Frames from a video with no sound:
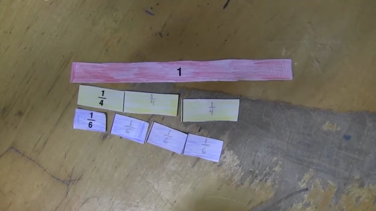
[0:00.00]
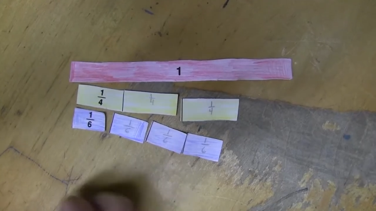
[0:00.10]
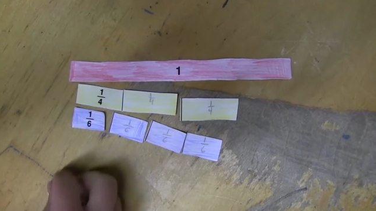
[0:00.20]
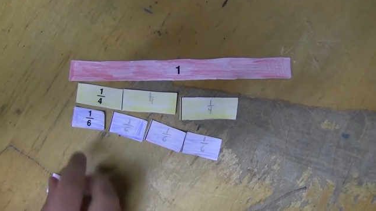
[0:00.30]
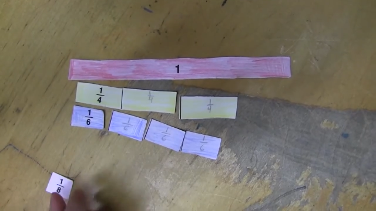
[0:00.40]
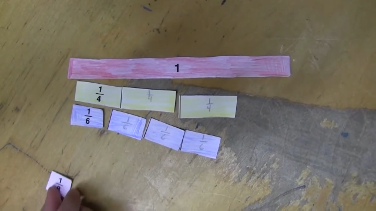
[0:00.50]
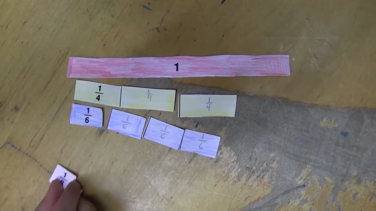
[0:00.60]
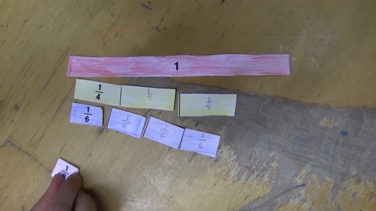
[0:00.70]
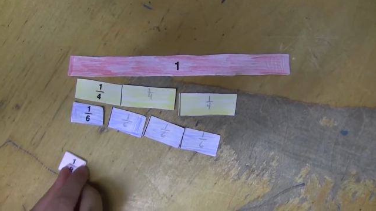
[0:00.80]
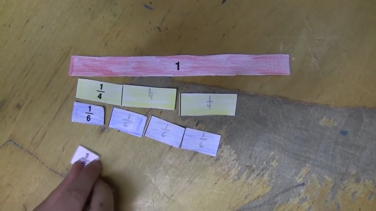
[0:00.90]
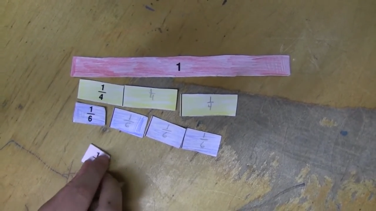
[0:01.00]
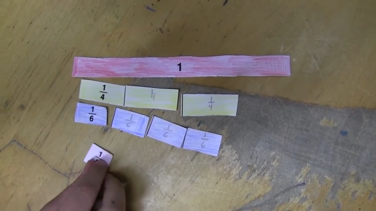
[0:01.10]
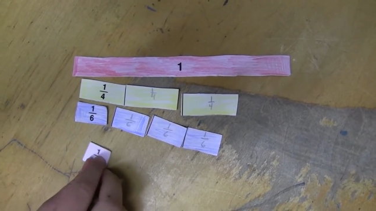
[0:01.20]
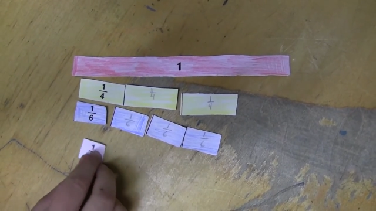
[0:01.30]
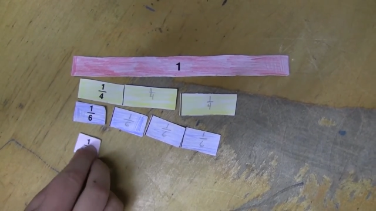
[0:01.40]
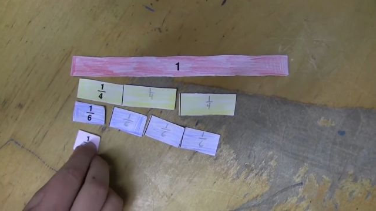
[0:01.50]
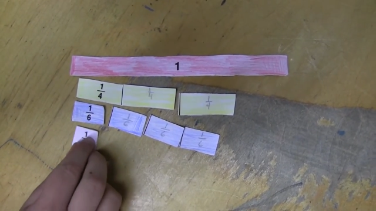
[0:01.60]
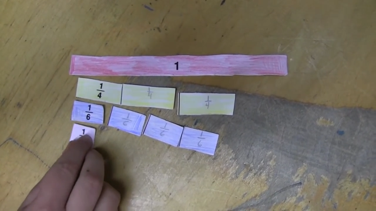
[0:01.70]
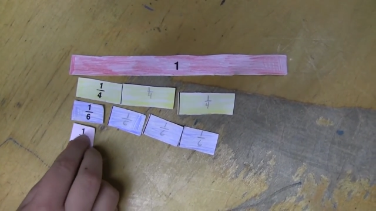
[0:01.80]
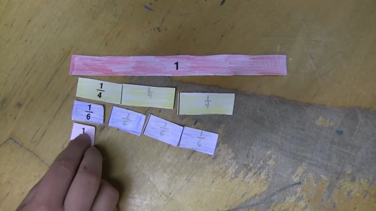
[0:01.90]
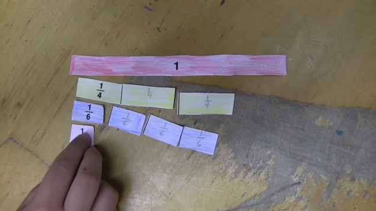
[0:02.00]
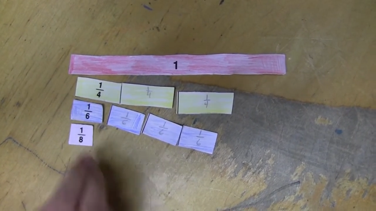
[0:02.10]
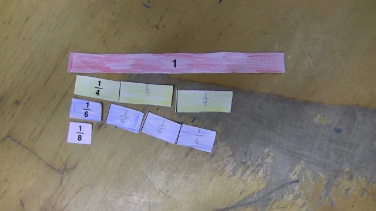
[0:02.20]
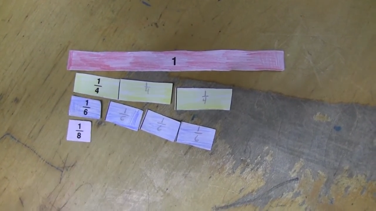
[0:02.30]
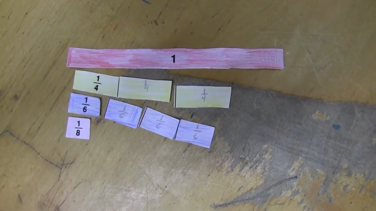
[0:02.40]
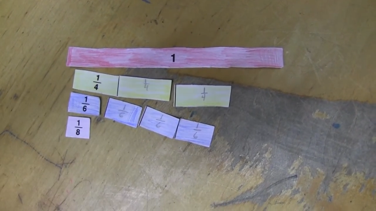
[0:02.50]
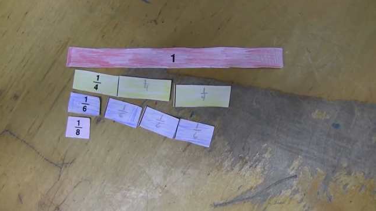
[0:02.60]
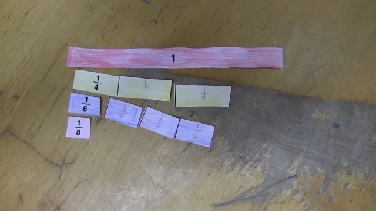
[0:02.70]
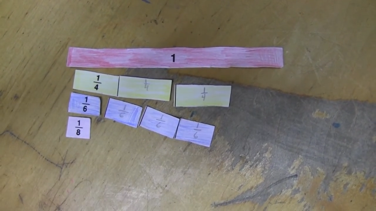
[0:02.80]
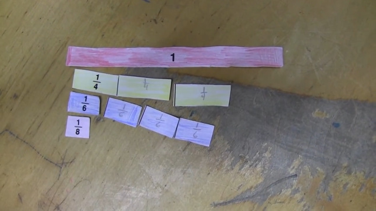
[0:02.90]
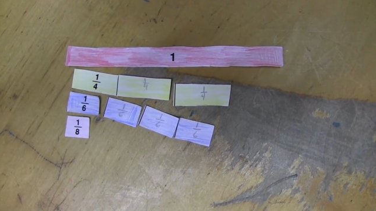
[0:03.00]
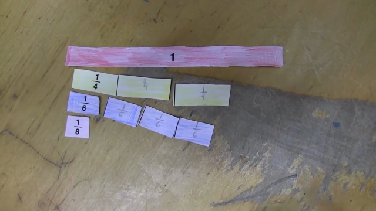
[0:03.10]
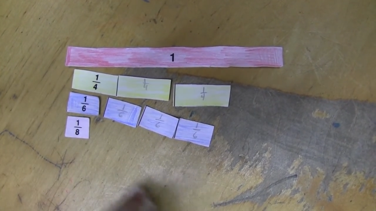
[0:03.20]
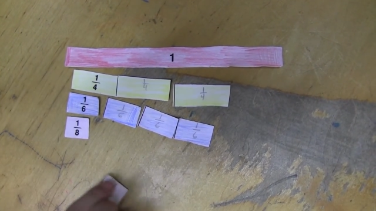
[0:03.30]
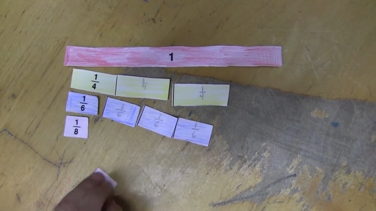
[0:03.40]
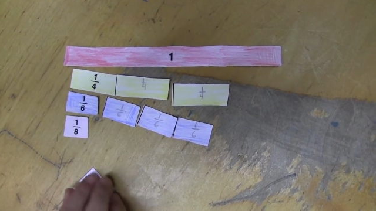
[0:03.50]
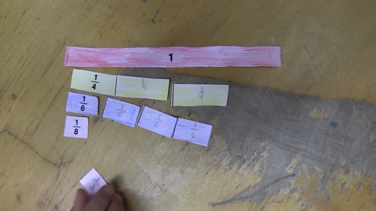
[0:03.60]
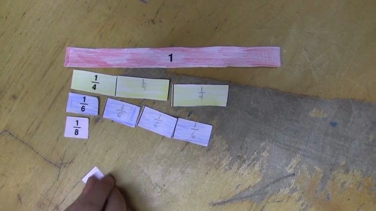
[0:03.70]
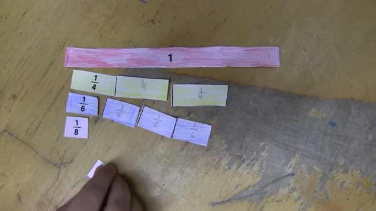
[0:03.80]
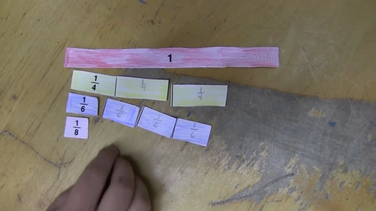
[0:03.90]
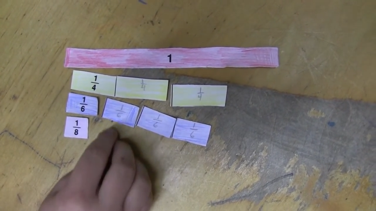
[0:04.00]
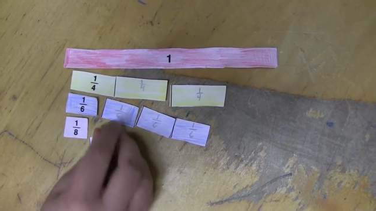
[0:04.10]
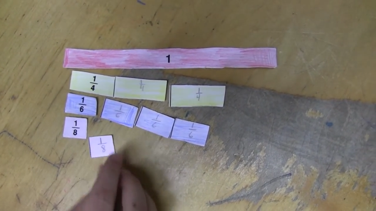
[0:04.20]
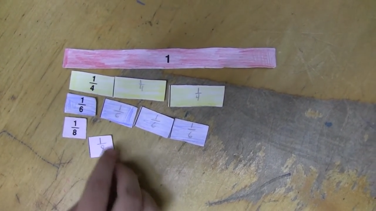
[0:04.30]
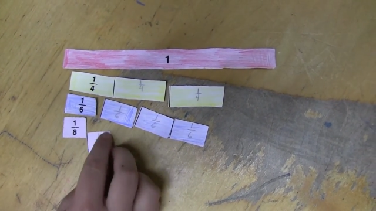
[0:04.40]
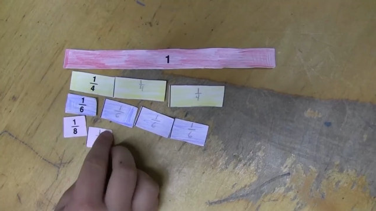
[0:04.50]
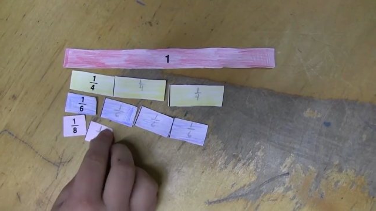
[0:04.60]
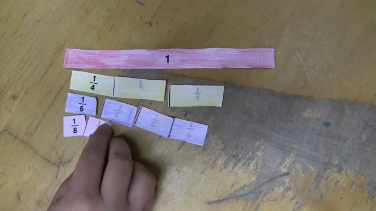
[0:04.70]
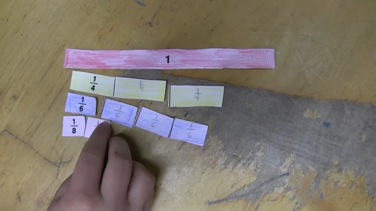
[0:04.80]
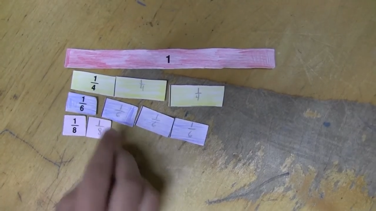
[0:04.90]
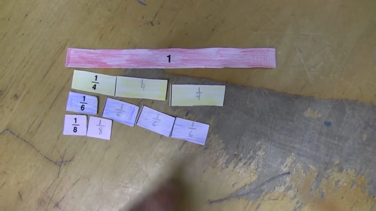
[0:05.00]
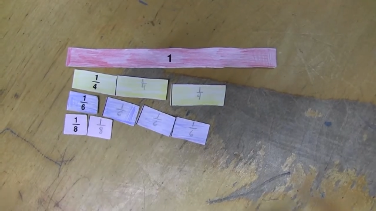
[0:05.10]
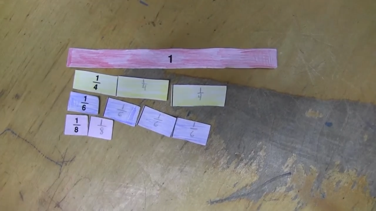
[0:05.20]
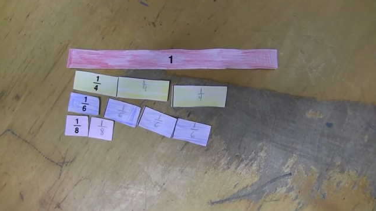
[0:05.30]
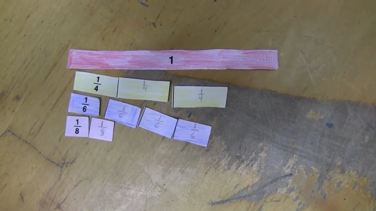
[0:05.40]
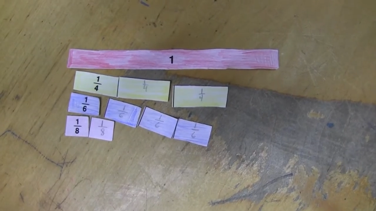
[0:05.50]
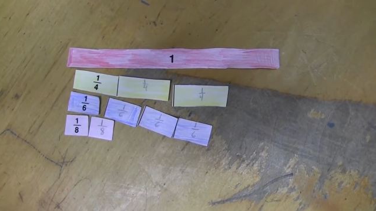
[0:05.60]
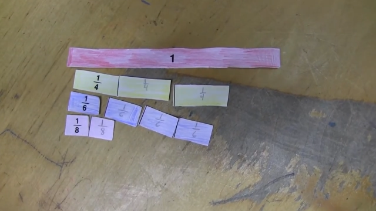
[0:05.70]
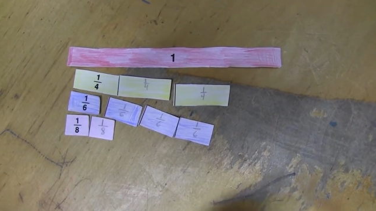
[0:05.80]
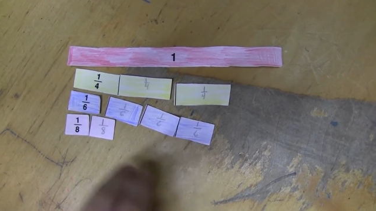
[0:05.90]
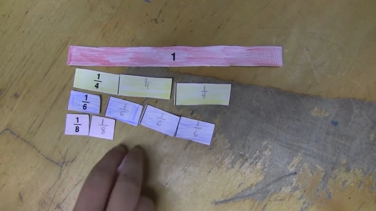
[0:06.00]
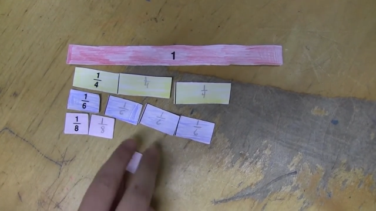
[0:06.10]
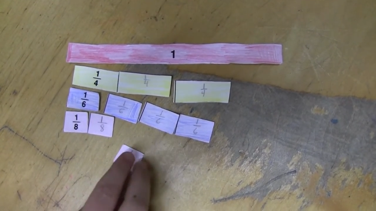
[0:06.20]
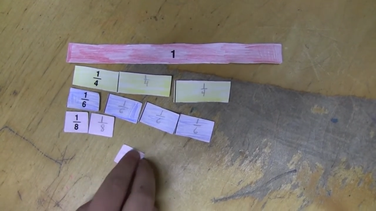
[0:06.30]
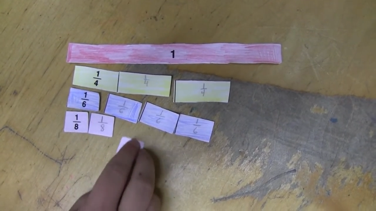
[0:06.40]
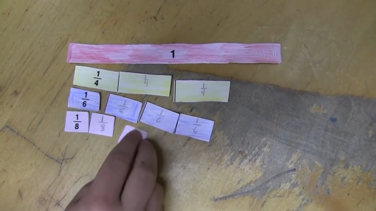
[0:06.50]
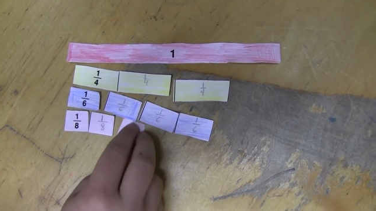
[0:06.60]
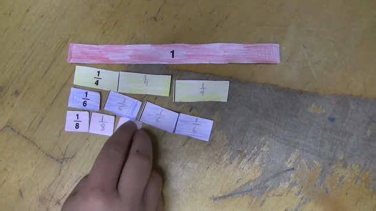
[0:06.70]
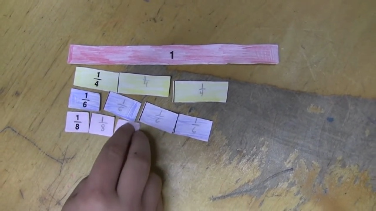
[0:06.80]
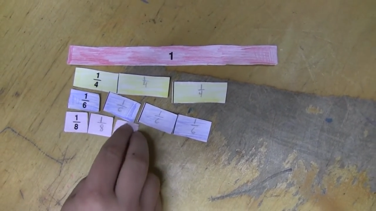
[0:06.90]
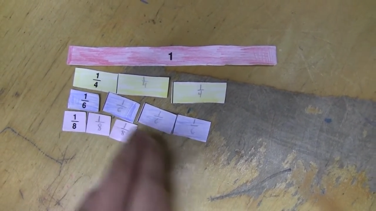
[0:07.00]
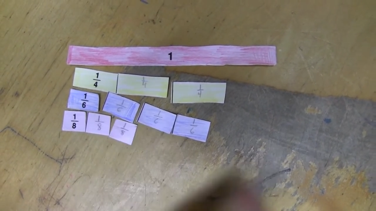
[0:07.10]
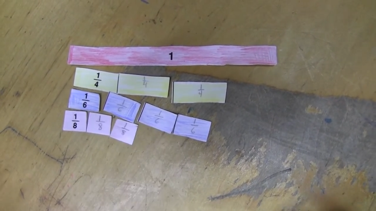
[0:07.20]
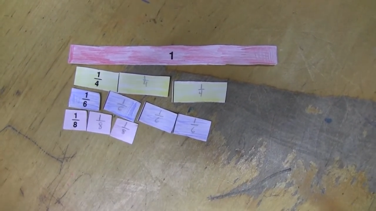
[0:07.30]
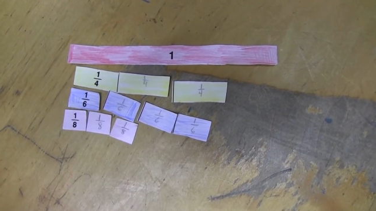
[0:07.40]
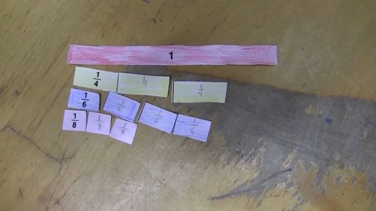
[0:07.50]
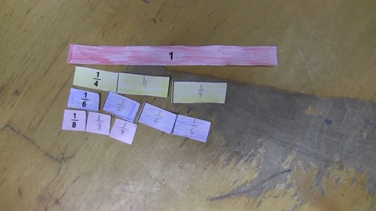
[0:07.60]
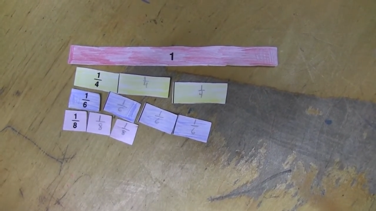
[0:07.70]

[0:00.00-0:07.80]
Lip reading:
[unreadable: no face in view]